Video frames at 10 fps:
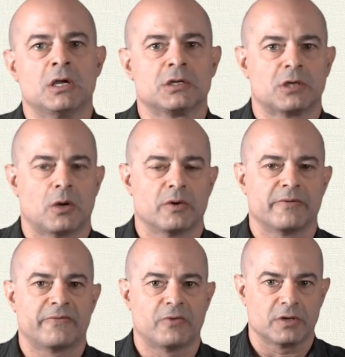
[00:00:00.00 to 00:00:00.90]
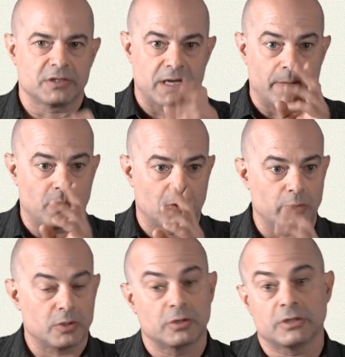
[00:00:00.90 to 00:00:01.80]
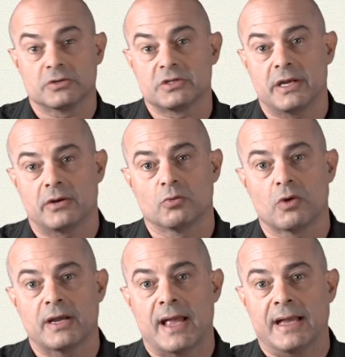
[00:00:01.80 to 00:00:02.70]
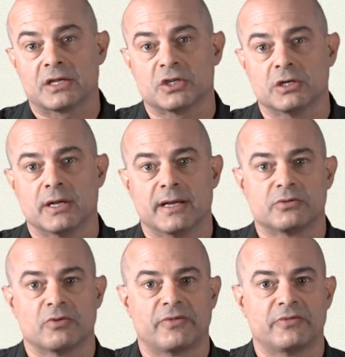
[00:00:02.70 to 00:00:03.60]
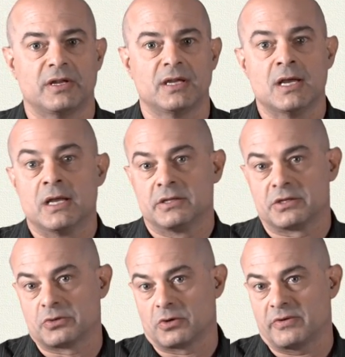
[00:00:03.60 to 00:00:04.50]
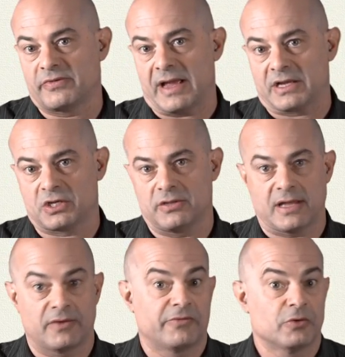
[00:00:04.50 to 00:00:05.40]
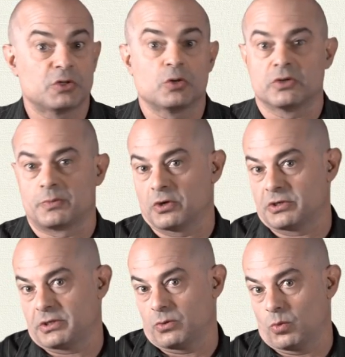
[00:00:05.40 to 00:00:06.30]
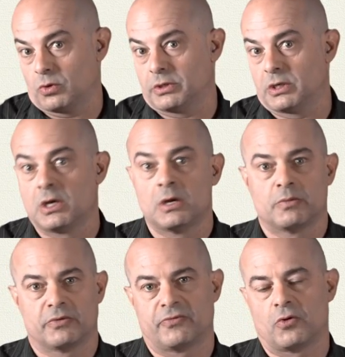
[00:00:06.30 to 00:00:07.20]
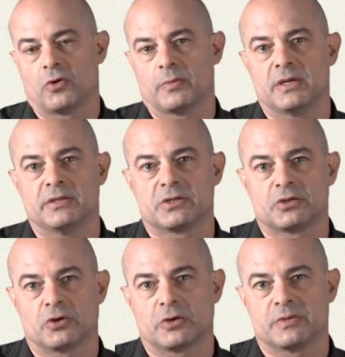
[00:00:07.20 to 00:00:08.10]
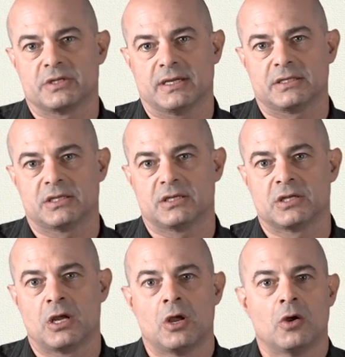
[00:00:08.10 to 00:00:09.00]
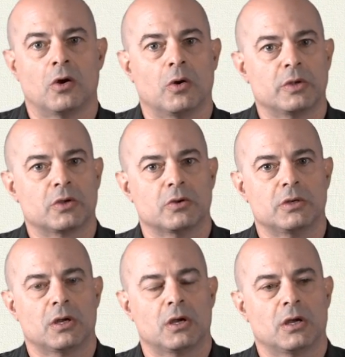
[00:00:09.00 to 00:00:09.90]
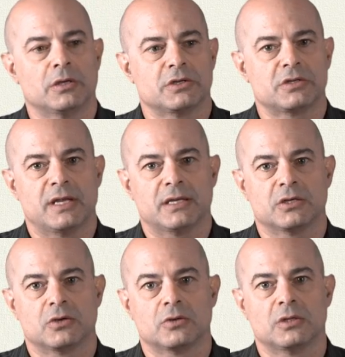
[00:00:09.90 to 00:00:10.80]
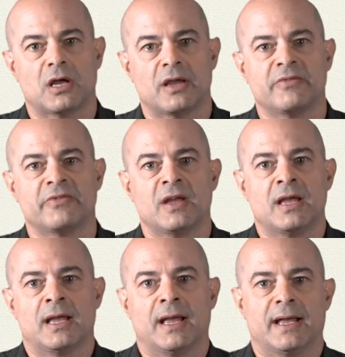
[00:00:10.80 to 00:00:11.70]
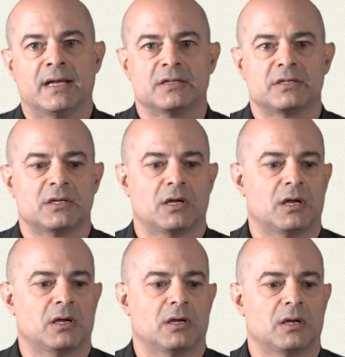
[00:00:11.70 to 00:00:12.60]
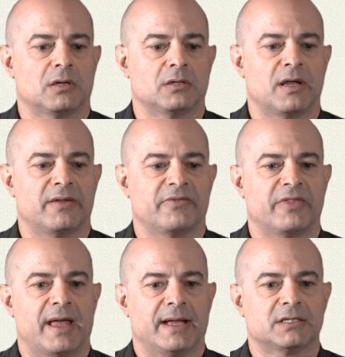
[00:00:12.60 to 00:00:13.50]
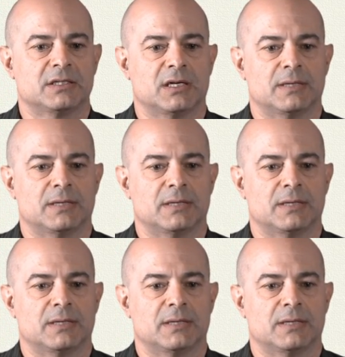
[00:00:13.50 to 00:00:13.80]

So, for example, we could understand a right action as roughly the sort of action that a virtuous person would perform in the circumstances. Or we could understand a good life as a life that